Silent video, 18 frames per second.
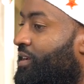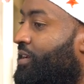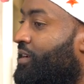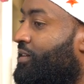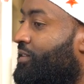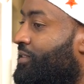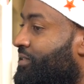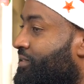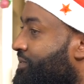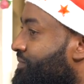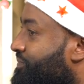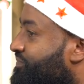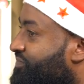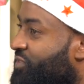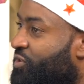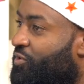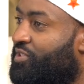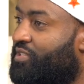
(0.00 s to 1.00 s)
uh,
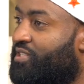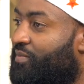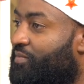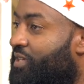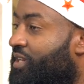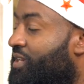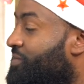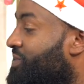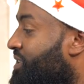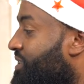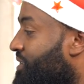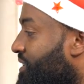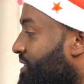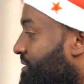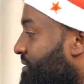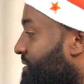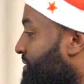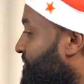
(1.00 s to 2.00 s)
doing some games, and
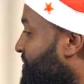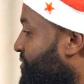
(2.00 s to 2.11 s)
then